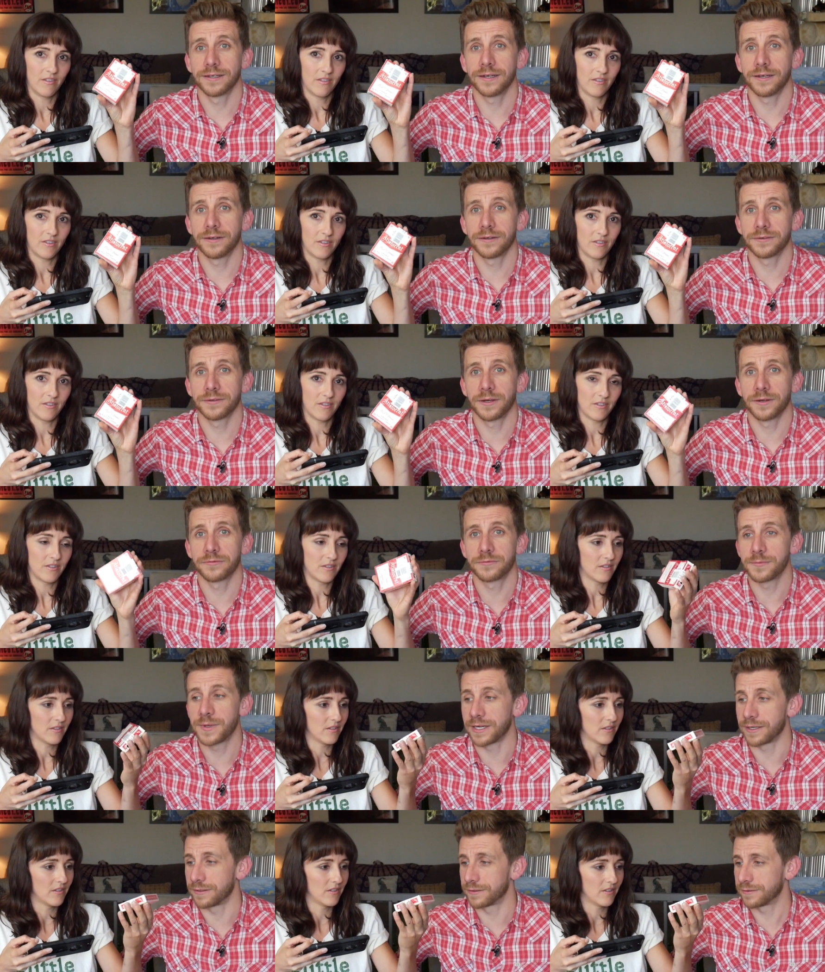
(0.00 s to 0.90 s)
Speaker 1: uh, of
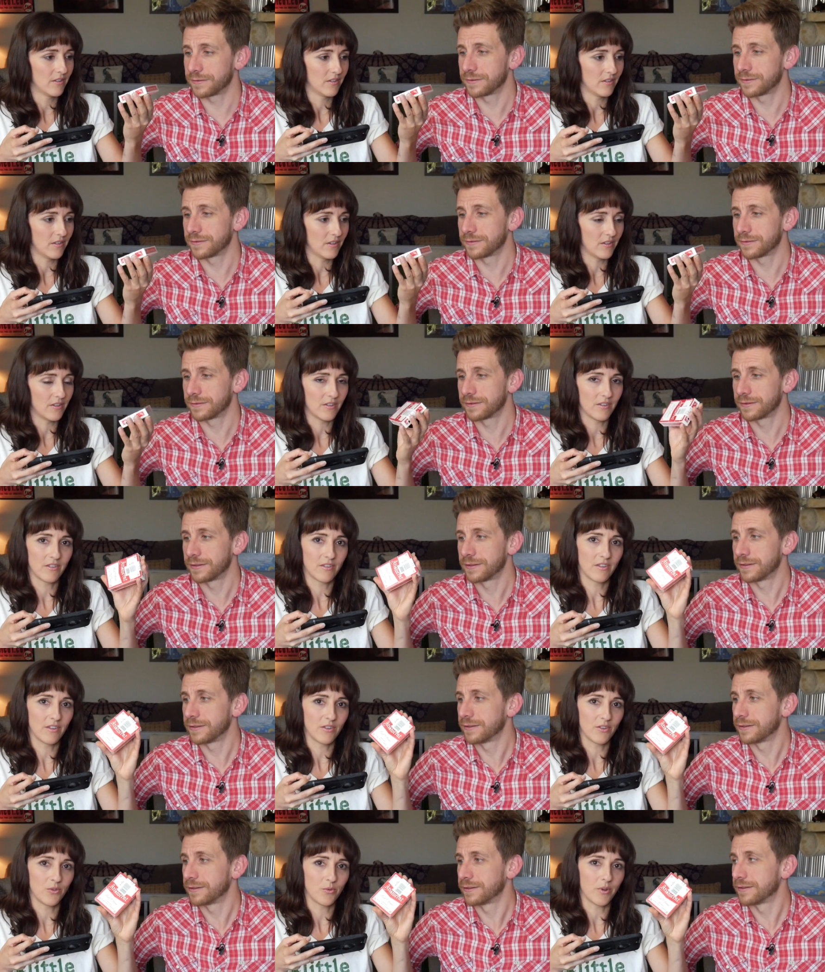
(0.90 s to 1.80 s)
meat.
Speaker 2: This is
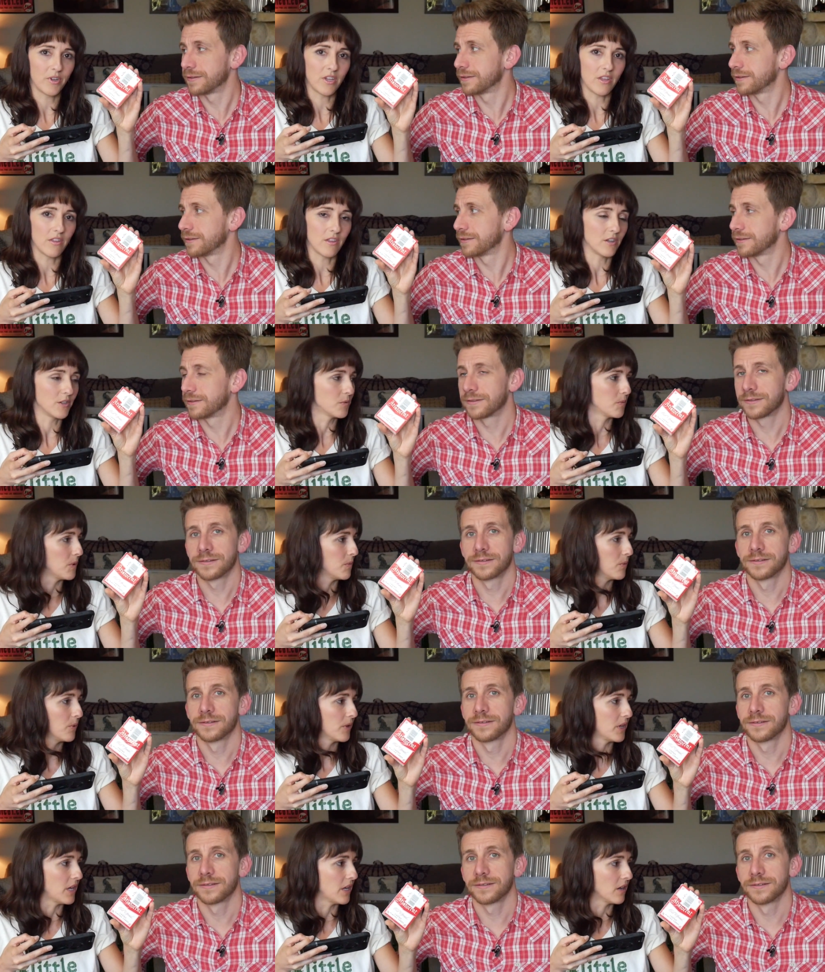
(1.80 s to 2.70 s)
this is what he thinks
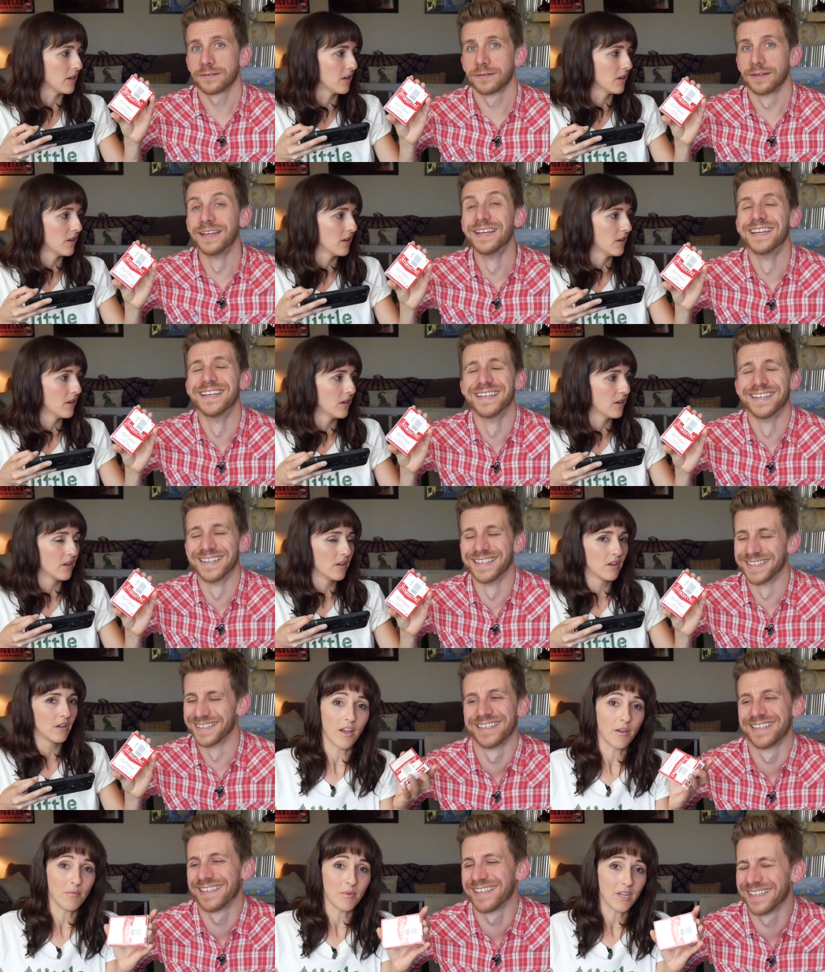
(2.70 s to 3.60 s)
people eat.
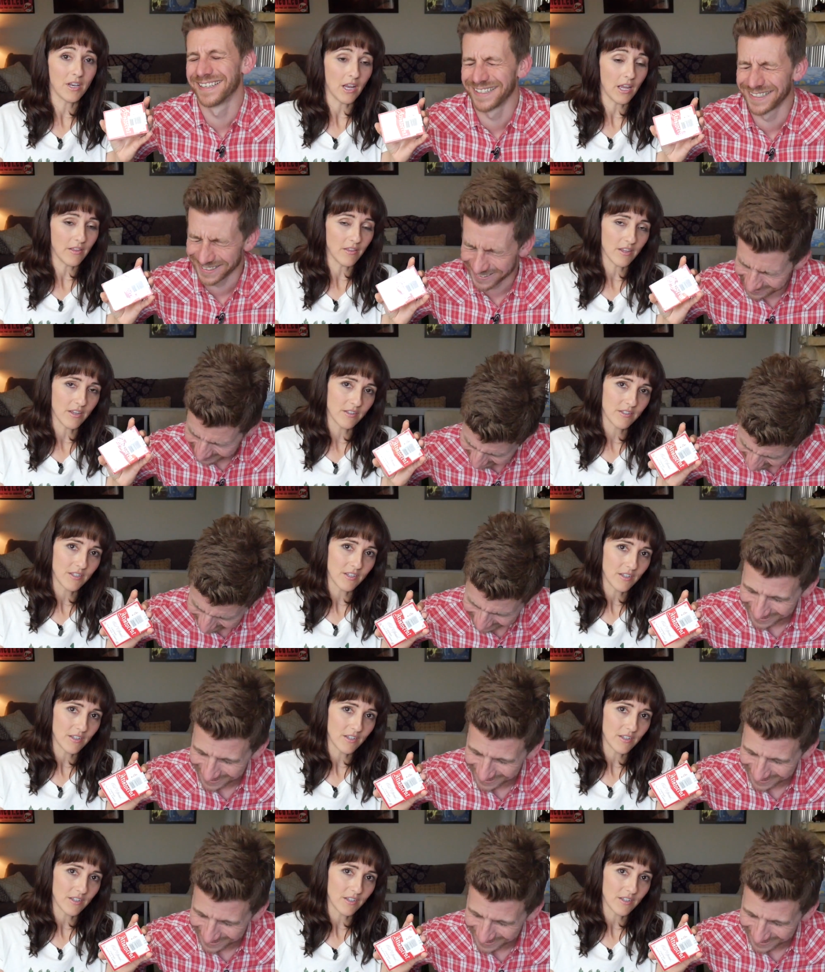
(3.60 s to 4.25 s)
I mean, and this